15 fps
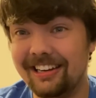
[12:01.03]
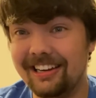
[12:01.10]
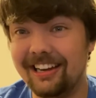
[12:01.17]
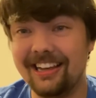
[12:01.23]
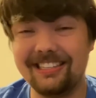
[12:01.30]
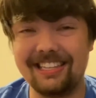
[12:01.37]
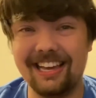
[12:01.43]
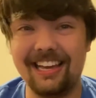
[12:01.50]

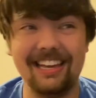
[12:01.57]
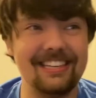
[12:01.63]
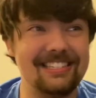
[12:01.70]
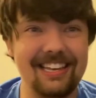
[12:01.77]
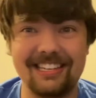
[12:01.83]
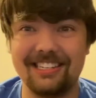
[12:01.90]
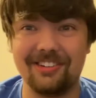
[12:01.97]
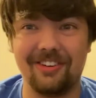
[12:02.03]
Is
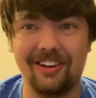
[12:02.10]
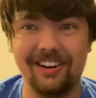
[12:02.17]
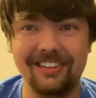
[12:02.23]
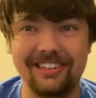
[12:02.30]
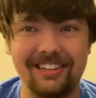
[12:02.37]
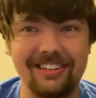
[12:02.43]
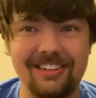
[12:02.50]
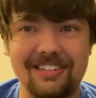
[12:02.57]
that so hard
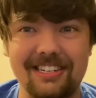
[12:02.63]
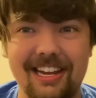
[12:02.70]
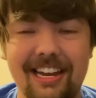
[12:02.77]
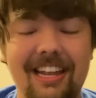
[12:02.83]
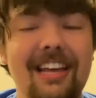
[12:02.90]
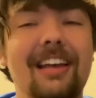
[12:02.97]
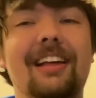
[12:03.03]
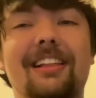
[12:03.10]
to understand?
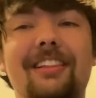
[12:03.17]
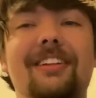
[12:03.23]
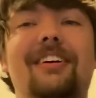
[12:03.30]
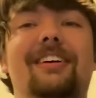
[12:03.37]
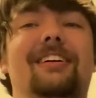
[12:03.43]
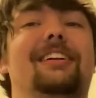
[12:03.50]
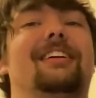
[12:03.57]
Look.